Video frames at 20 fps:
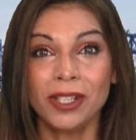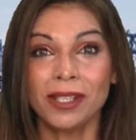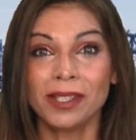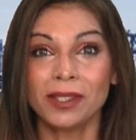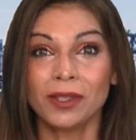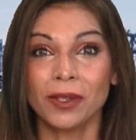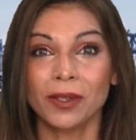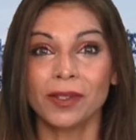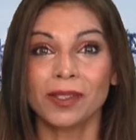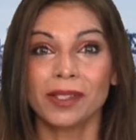
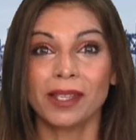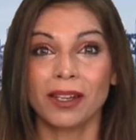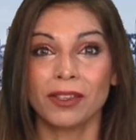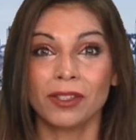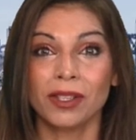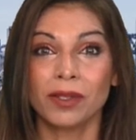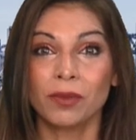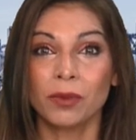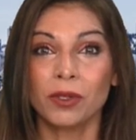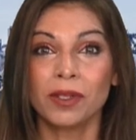stocks
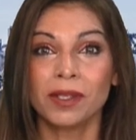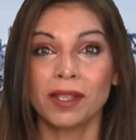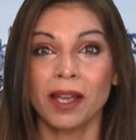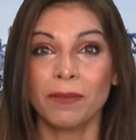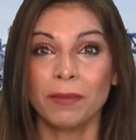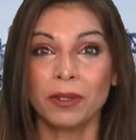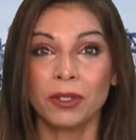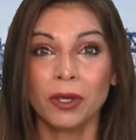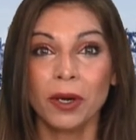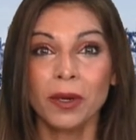such as
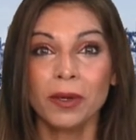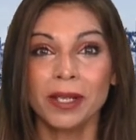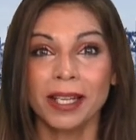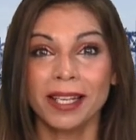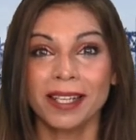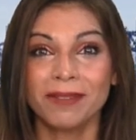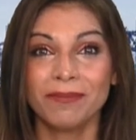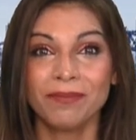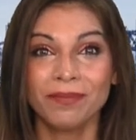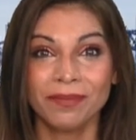Woodside
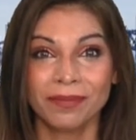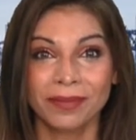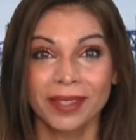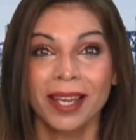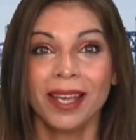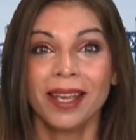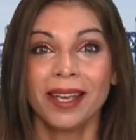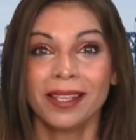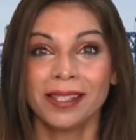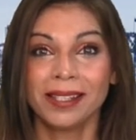Petroleum,
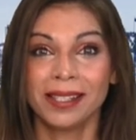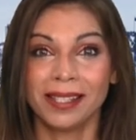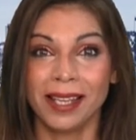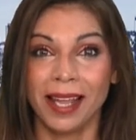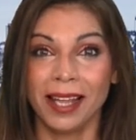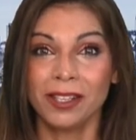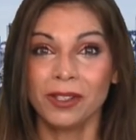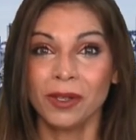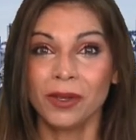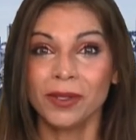
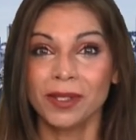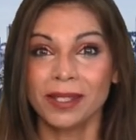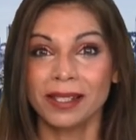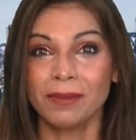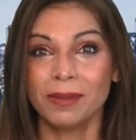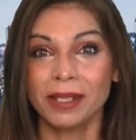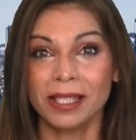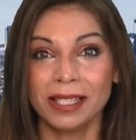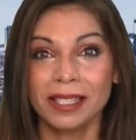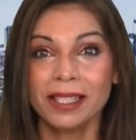Santos
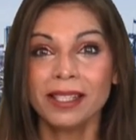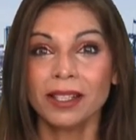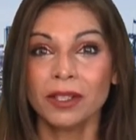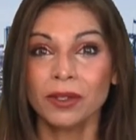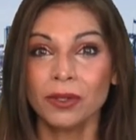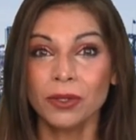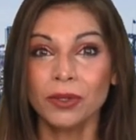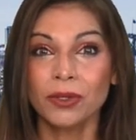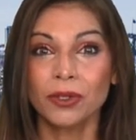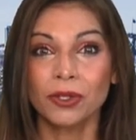Limited
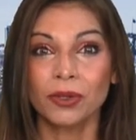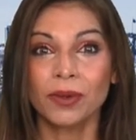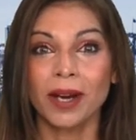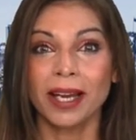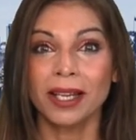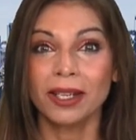could trade